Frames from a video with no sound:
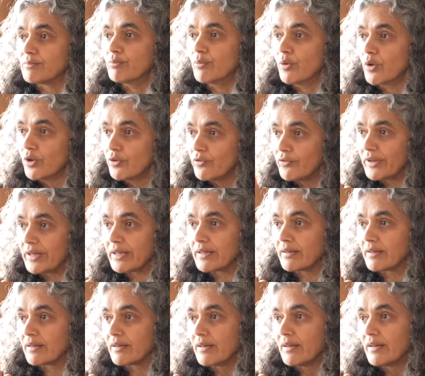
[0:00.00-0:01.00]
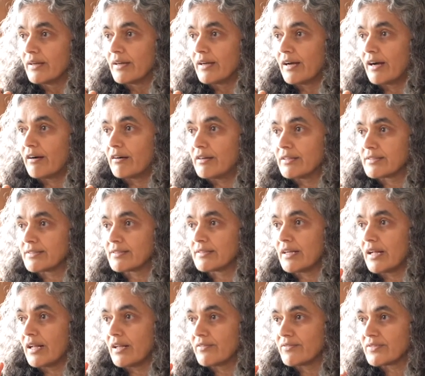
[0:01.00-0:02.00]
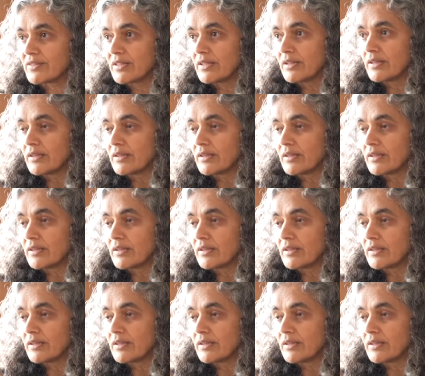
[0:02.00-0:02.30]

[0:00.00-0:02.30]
moving ourselves